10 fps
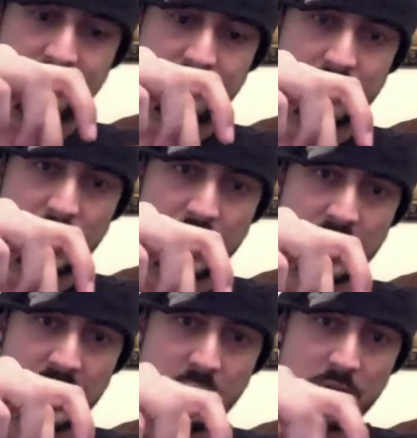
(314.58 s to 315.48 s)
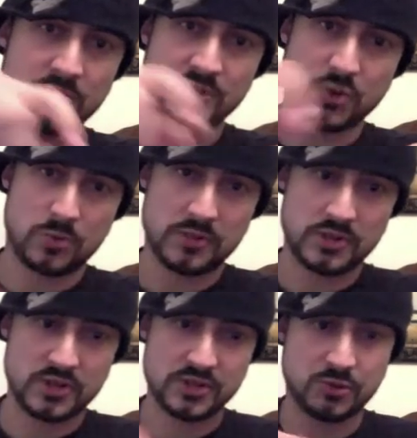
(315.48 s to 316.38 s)
put it in there where it's normally
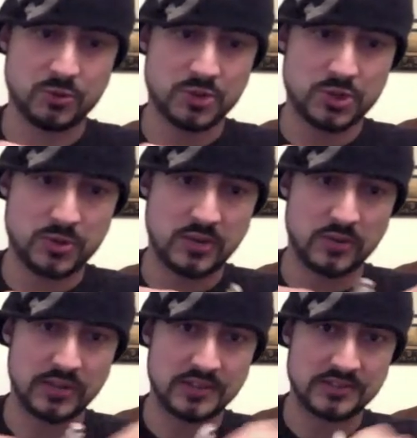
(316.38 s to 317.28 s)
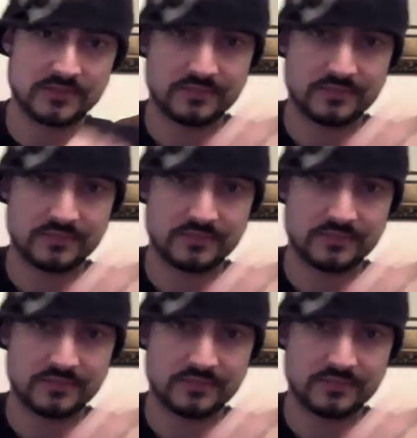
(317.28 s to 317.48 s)
going to screw into anyways.